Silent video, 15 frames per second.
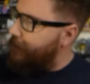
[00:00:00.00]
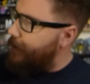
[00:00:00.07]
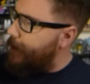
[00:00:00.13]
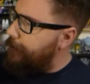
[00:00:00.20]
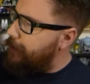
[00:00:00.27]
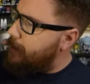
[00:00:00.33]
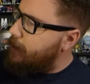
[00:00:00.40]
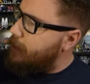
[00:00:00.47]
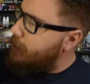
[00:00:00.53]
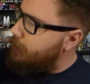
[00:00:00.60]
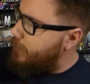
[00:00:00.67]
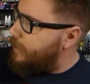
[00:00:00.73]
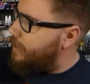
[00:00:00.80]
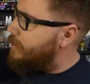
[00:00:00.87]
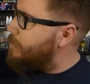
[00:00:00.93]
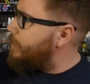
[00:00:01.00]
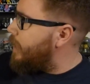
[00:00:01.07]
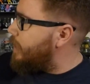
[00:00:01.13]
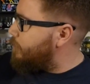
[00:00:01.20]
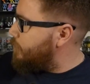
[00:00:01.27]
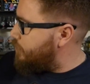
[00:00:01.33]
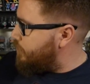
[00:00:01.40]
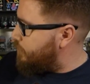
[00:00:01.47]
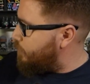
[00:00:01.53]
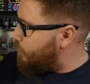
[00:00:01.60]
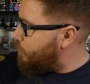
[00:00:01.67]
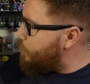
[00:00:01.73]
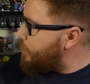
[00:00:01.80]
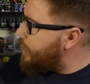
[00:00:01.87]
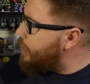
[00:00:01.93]
of authenticity on the back, which is
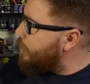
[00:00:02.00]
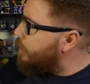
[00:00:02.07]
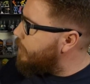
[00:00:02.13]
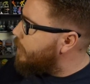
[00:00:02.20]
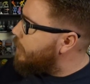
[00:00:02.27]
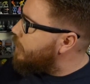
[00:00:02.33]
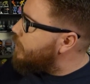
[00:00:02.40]
weird.